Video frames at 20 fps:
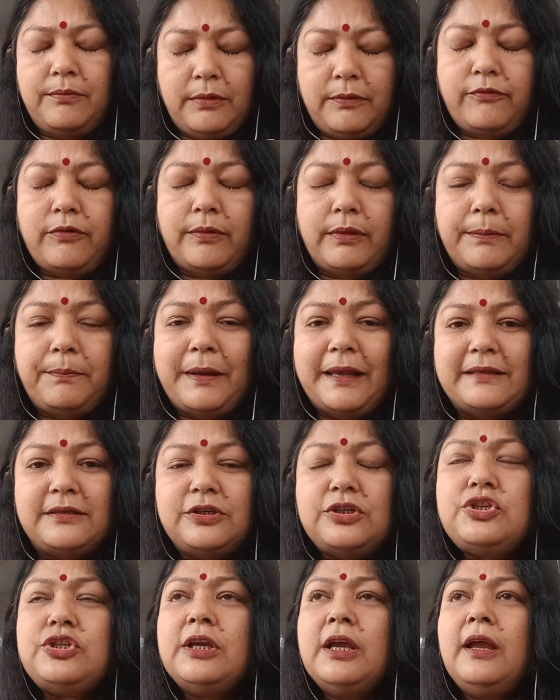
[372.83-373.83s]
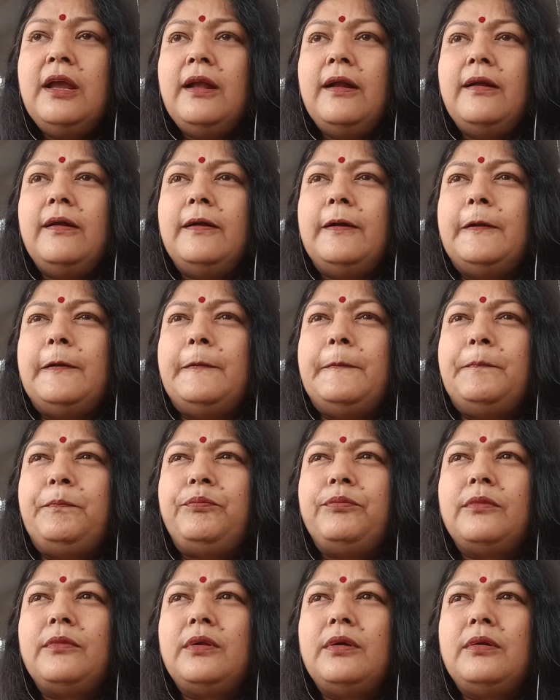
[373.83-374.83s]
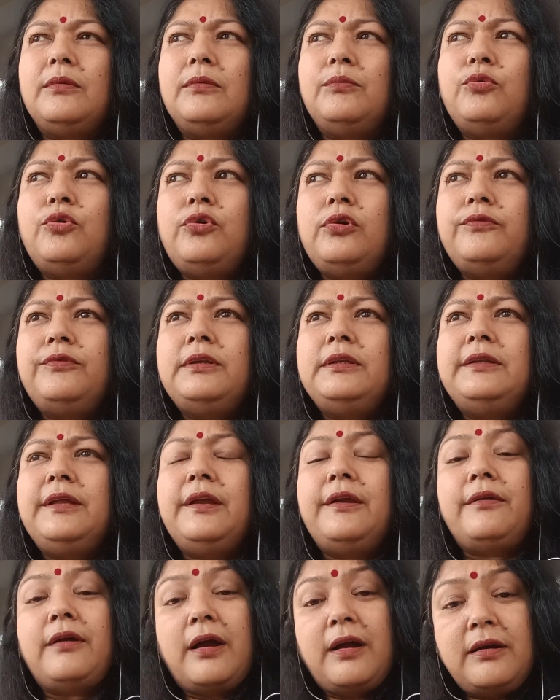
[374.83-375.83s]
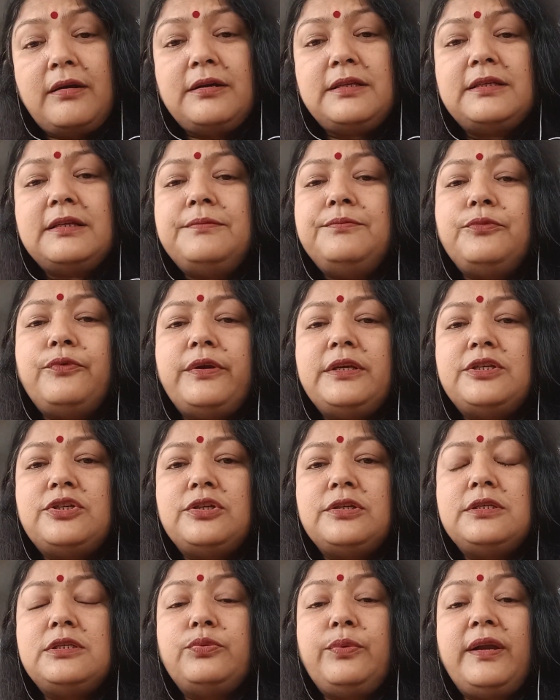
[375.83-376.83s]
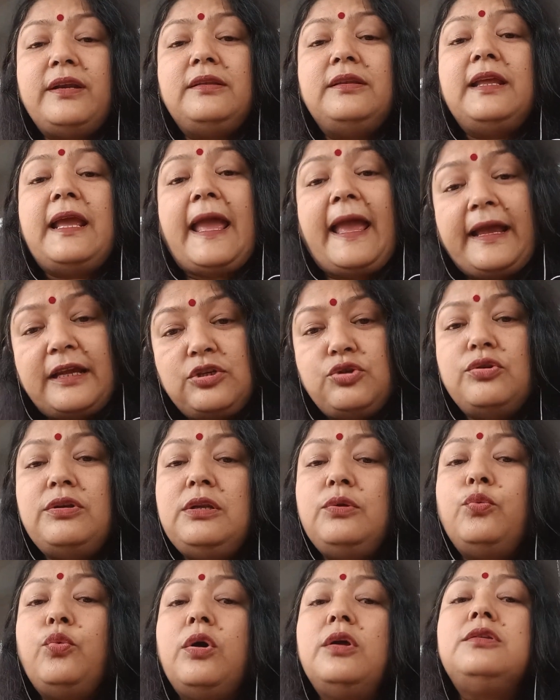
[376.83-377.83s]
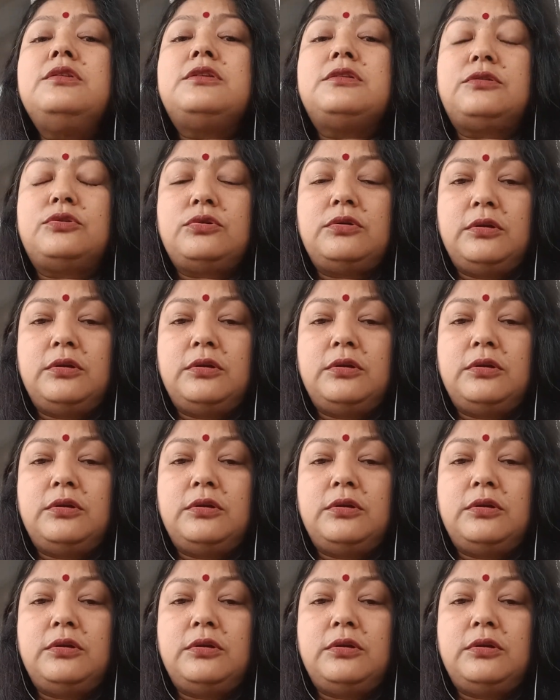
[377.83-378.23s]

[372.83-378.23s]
from the passage. Moreover, there are some questions where they actually want